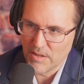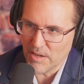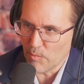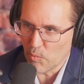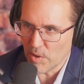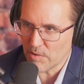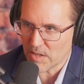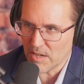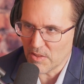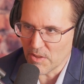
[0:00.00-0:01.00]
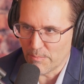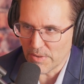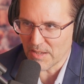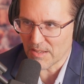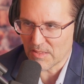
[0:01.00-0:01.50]
What are kind of the
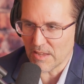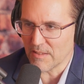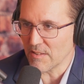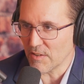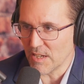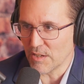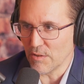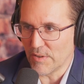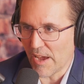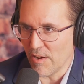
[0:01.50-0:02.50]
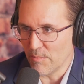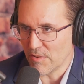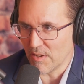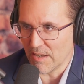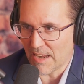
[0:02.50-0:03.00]
big things that are going to go down
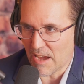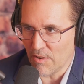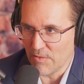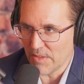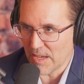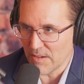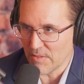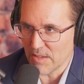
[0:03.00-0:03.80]
between now and the end of the